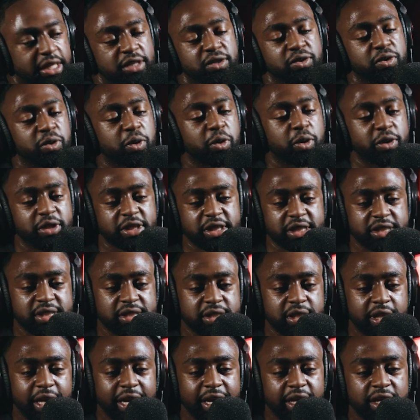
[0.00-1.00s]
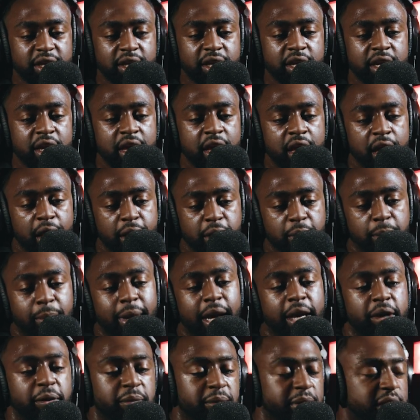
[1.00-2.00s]
is all just like an
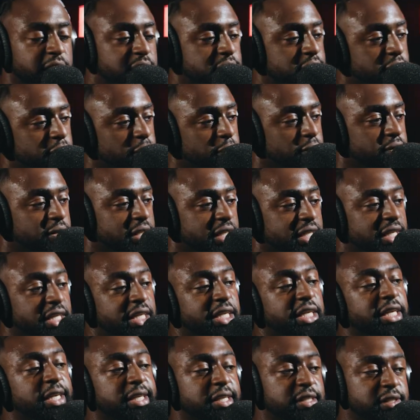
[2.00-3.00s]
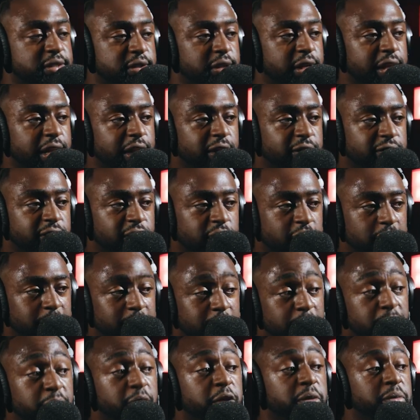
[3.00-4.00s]
amalgamation of the years that I've
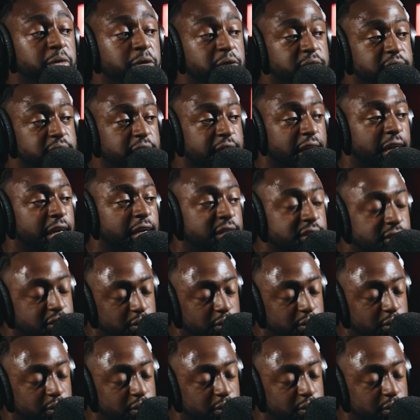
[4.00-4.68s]
been putting music out.